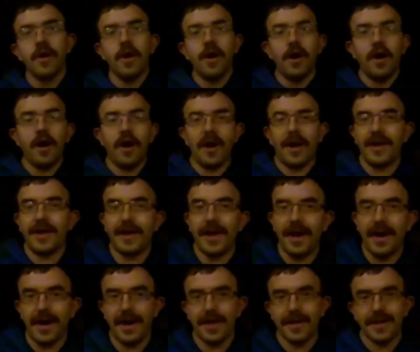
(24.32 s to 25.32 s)
Alright
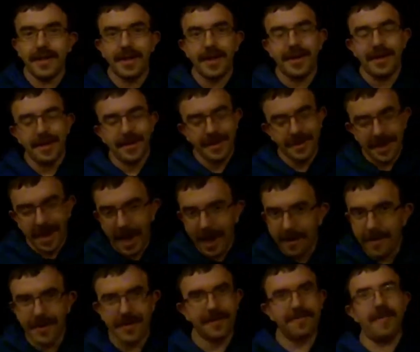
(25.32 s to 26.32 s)
guys, now
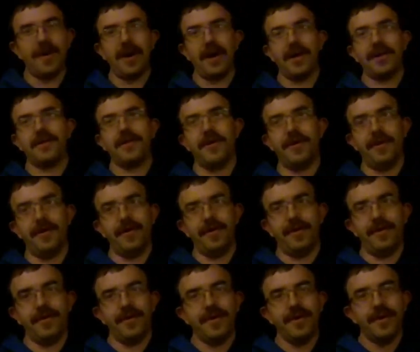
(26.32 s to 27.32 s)
it's my
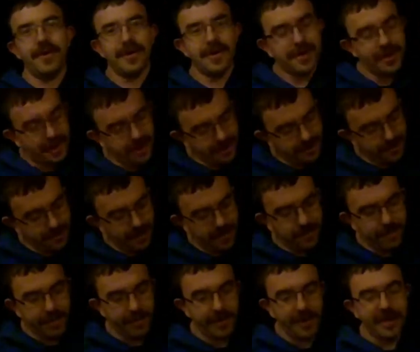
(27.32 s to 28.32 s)
turn. Show you what
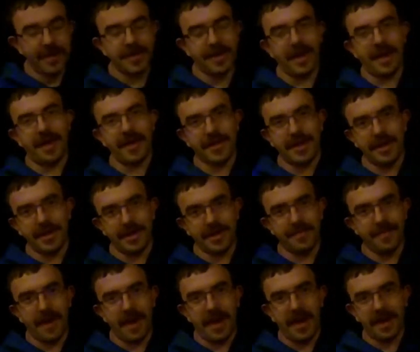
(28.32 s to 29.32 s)
Priest has in his
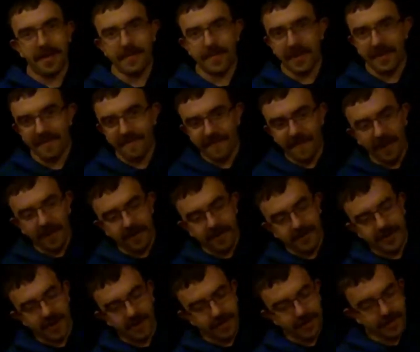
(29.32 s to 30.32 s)
bag, but first
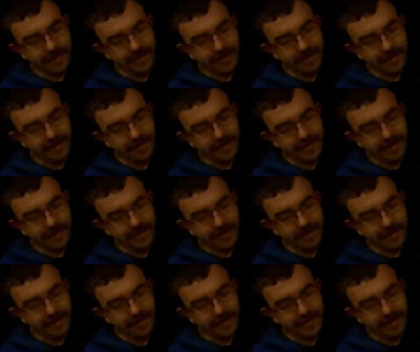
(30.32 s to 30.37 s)
I just